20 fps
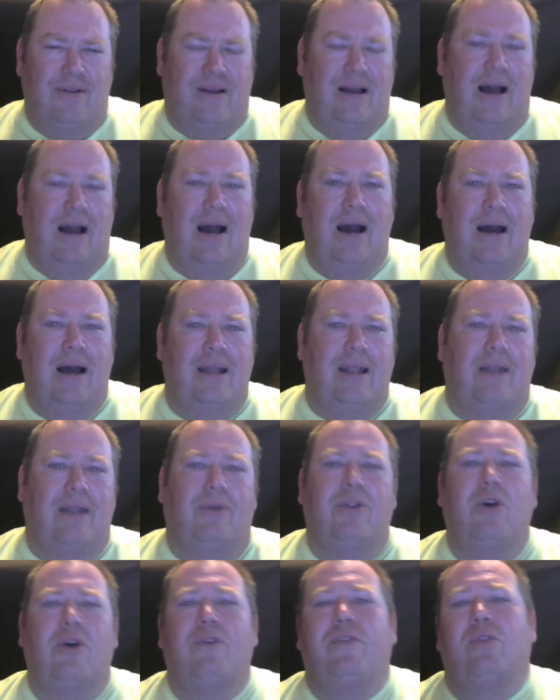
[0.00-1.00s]
con, I
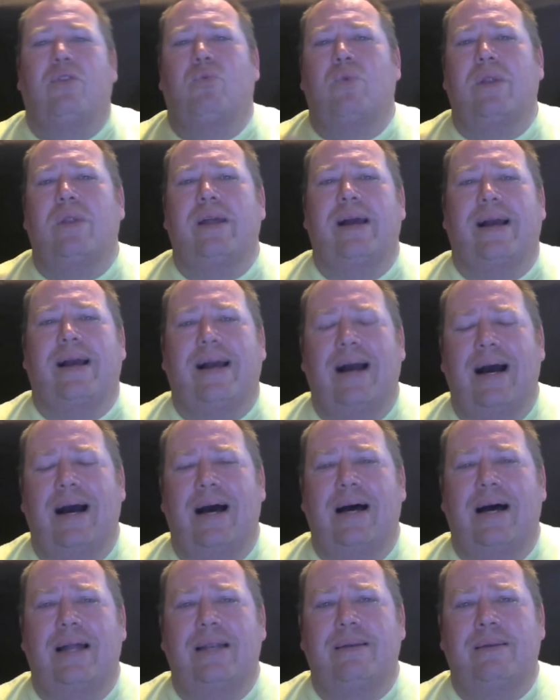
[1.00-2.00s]
don't know if it's really a
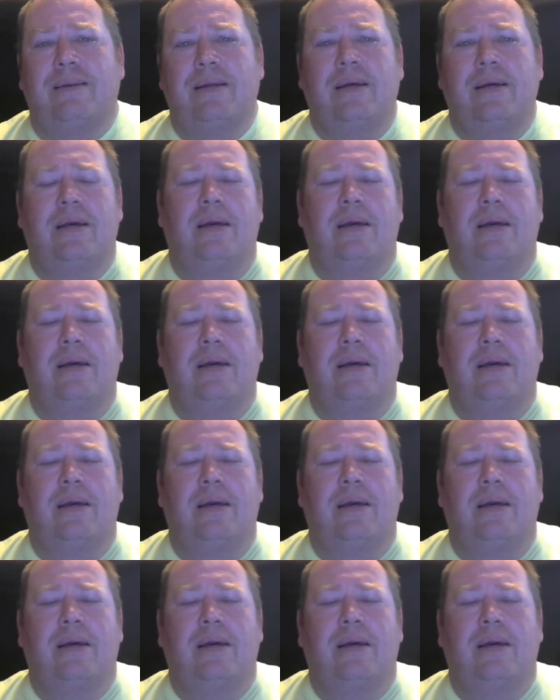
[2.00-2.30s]
con,